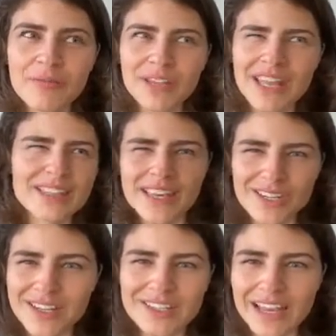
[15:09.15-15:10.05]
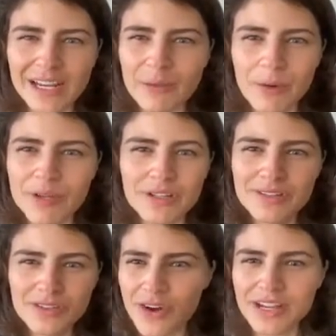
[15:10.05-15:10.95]
But that's actually exactly what we're
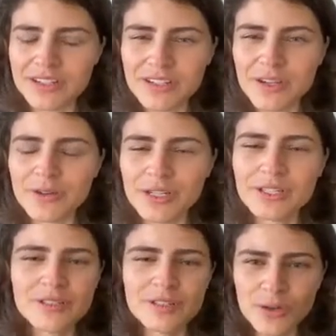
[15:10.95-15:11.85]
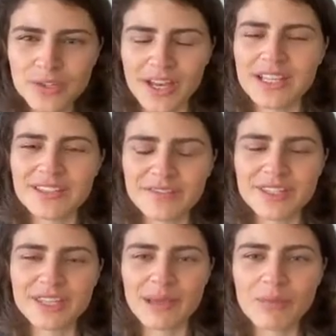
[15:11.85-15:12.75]
trying to do. It's two sides of the
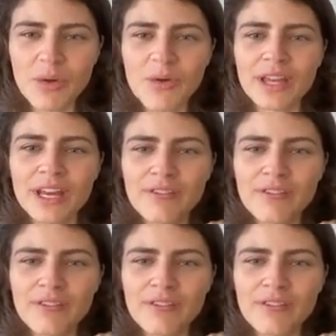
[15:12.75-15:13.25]
same coin.